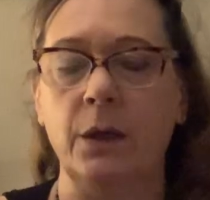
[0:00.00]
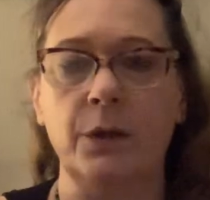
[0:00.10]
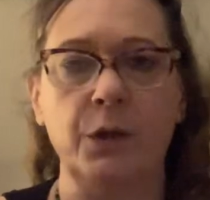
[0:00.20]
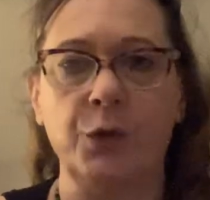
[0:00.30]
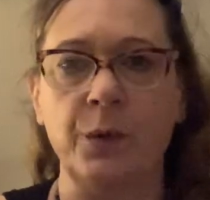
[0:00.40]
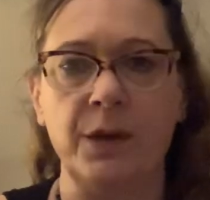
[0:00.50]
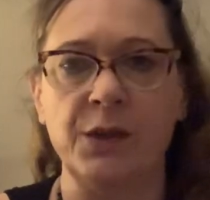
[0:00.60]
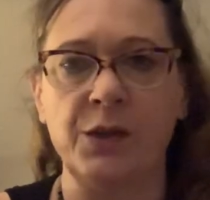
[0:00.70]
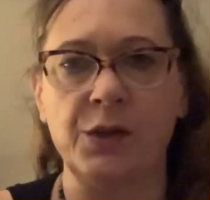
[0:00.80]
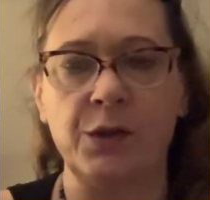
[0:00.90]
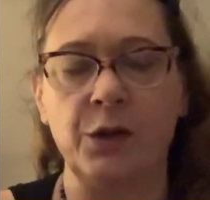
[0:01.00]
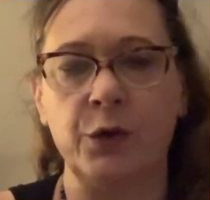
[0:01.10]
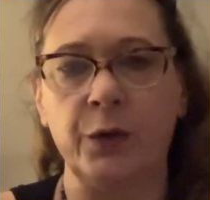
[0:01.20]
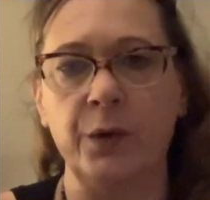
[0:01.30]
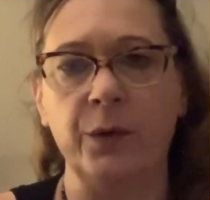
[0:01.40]
the truth is just the
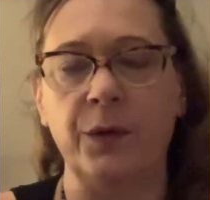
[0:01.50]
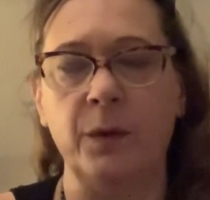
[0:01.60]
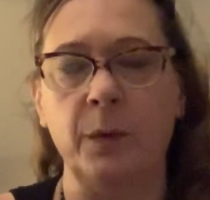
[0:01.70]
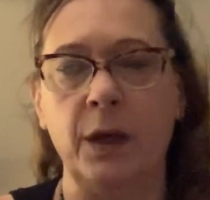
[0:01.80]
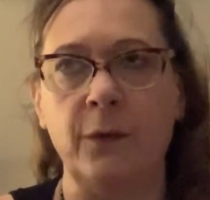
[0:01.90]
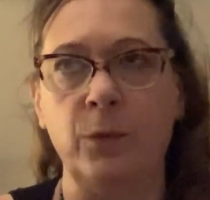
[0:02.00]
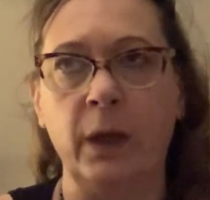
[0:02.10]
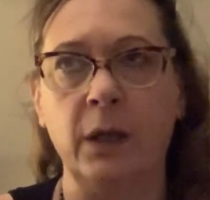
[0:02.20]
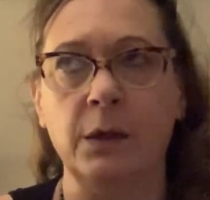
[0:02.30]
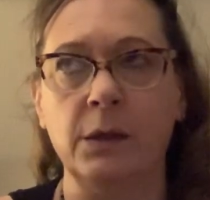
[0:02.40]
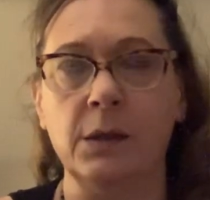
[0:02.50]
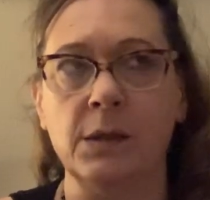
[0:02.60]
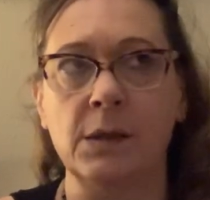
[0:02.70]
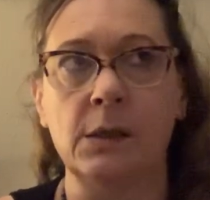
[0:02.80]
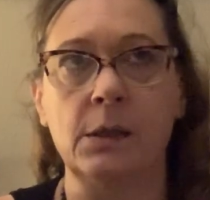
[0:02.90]
truth. And if we can
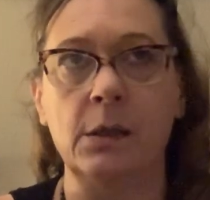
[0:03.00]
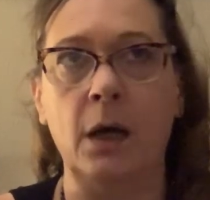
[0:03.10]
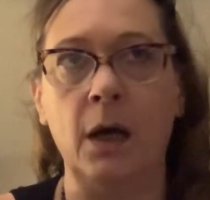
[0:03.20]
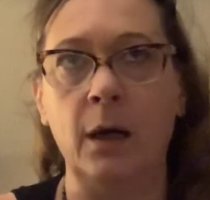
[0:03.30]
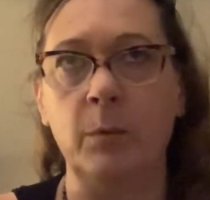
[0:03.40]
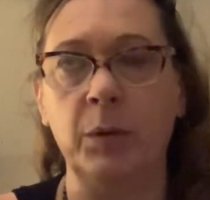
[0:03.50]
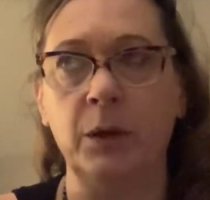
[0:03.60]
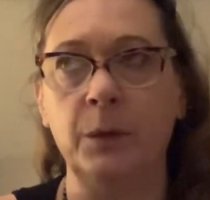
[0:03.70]
stop